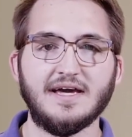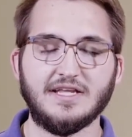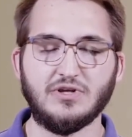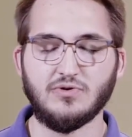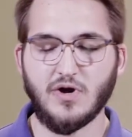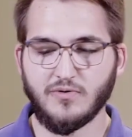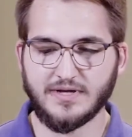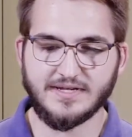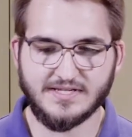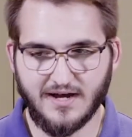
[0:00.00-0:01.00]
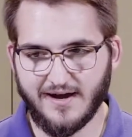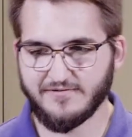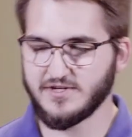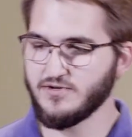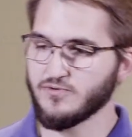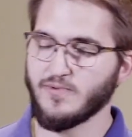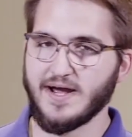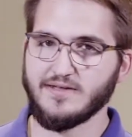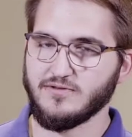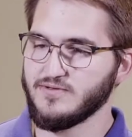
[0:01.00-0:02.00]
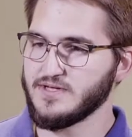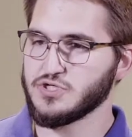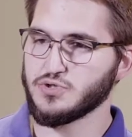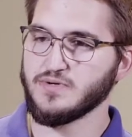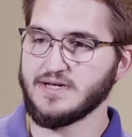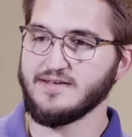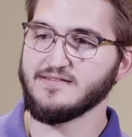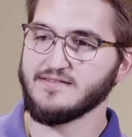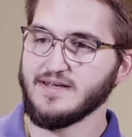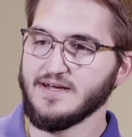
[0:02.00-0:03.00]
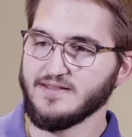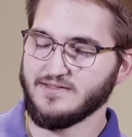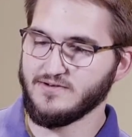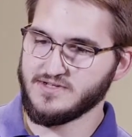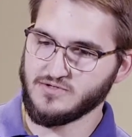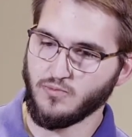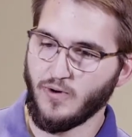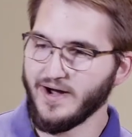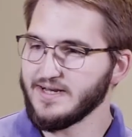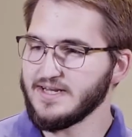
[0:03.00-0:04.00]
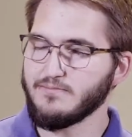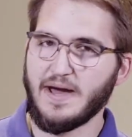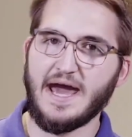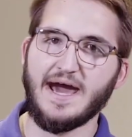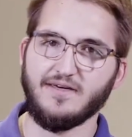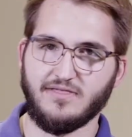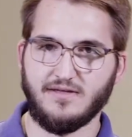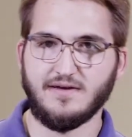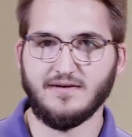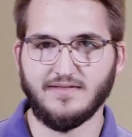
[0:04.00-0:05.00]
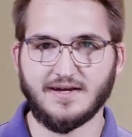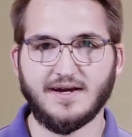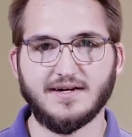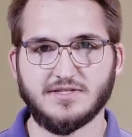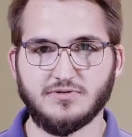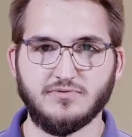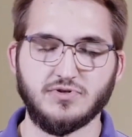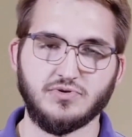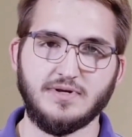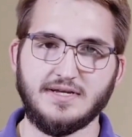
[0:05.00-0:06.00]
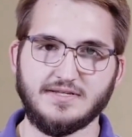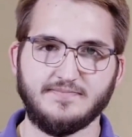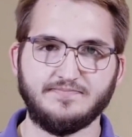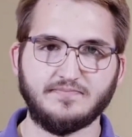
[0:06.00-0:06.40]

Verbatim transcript: and you notice off to your right through these trees that there's this winding path that cuts through the trees.